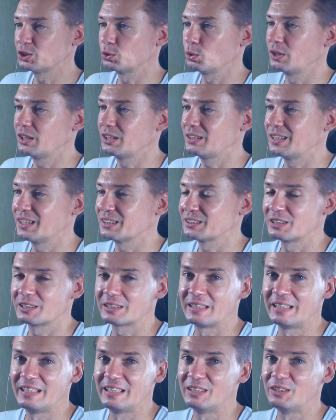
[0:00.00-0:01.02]
Sonic
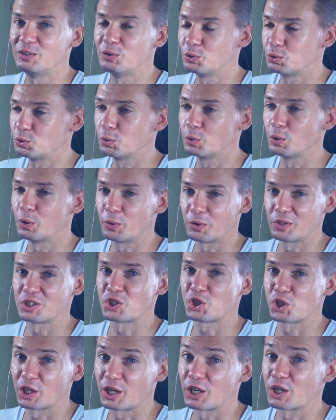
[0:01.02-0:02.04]
doesn't need you to learn
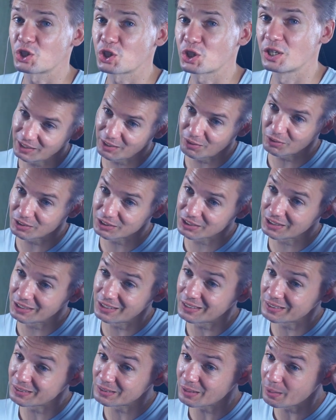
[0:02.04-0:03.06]
charge, there is
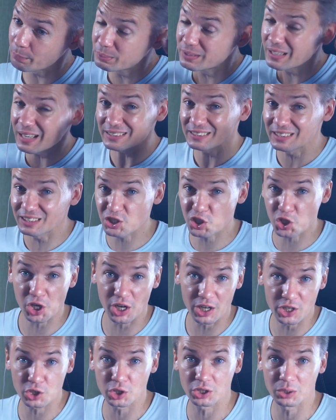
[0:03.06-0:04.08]
an abducting
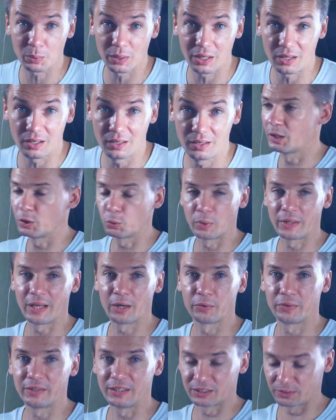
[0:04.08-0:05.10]
charge as well, and
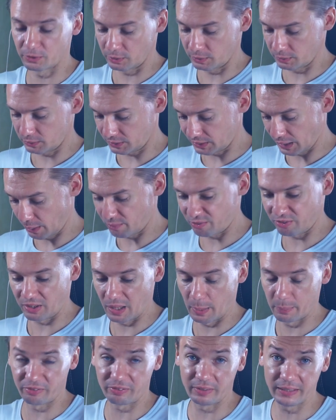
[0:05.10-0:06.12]
without this uh, time
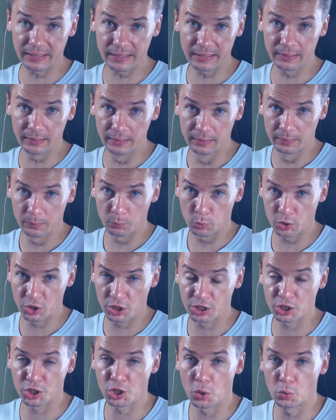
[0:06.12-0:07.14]
flap flicking, which
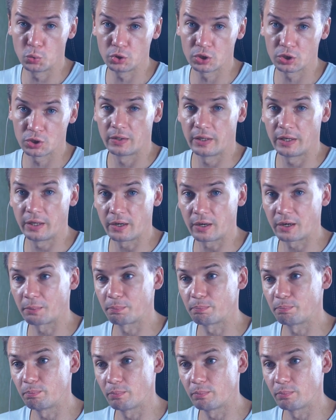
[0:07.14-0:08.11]
he shows, they are